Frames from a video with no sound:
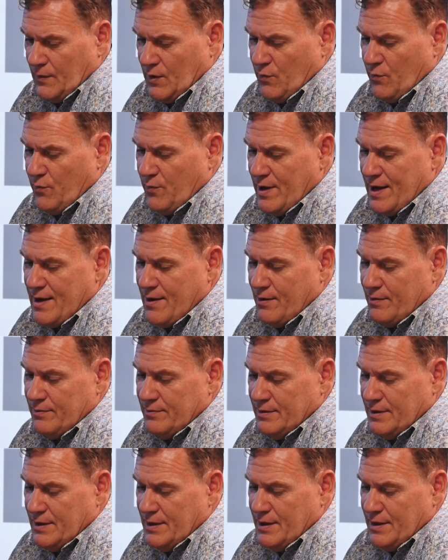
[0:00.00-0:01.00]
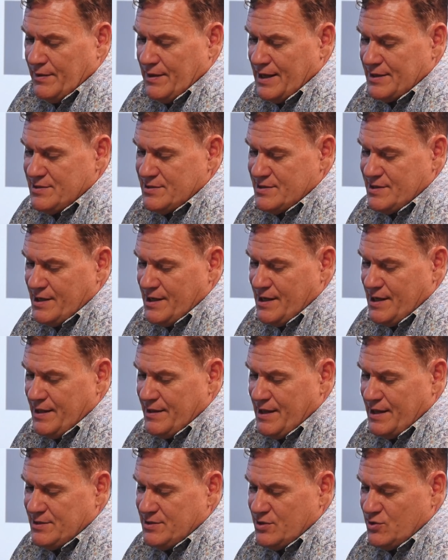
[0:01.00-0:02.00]
Wow. That's, uh,
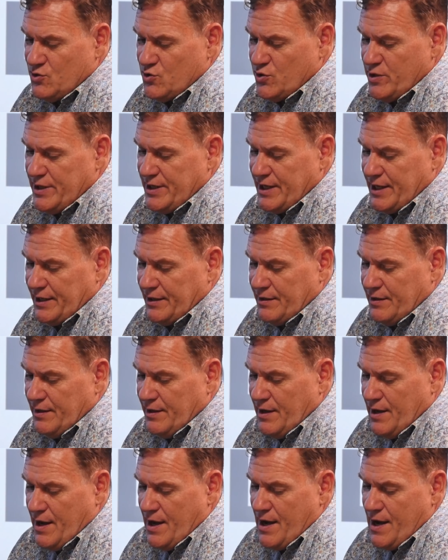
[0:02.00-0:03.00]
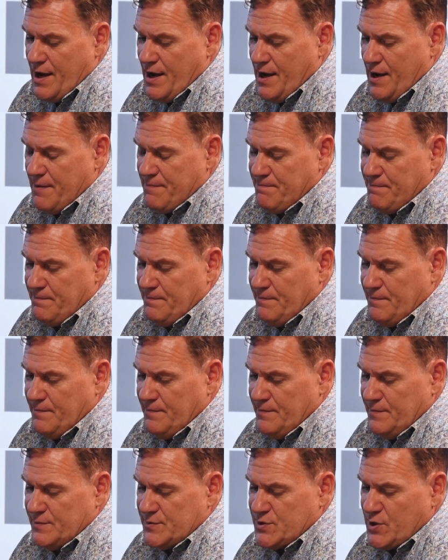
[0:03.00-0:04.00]
that's intriguing. Um,
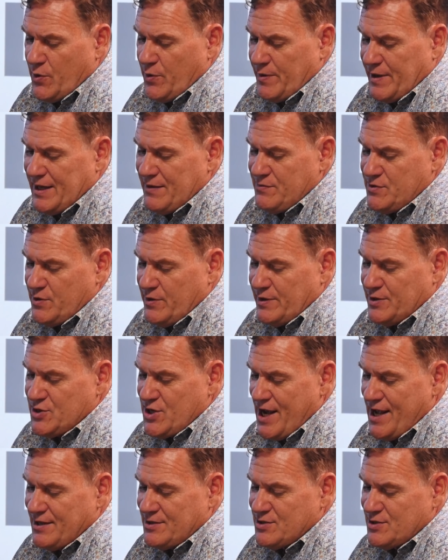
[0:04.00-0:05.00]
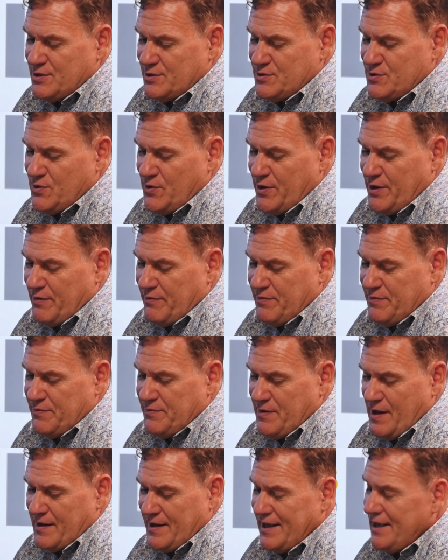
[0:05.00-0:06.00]
so it gives you a chance to sort of
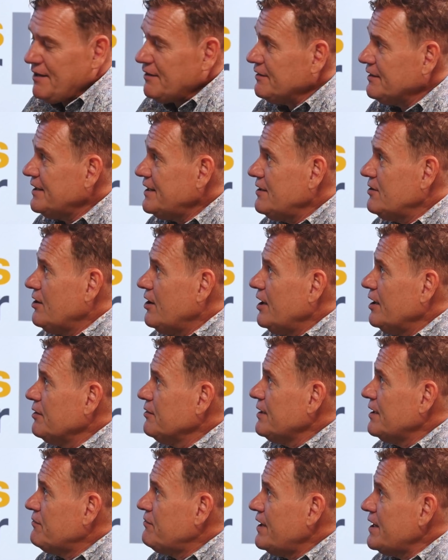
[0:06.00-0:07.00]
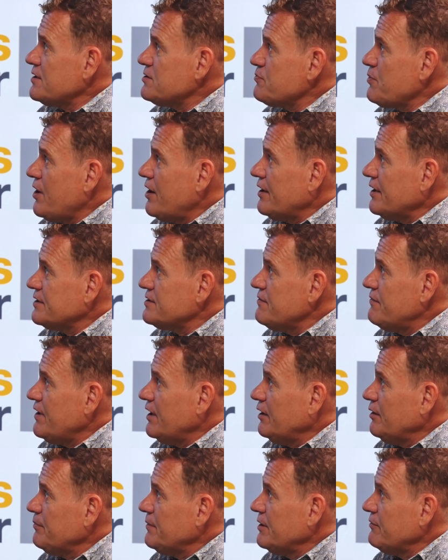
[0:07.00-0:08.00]
get a lead on advanced product
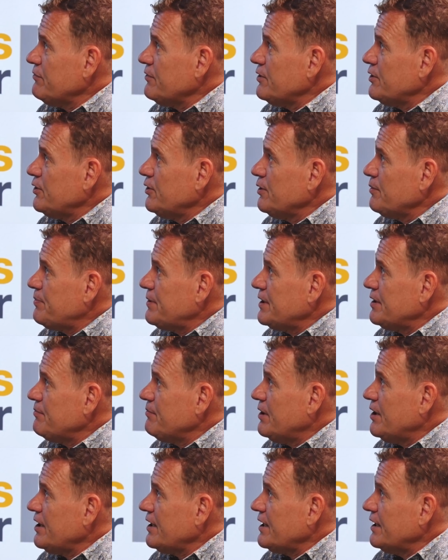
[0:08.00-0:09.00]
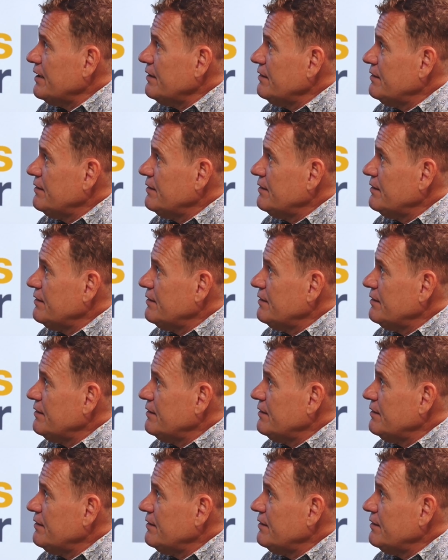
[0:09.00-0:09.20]
development for the European market.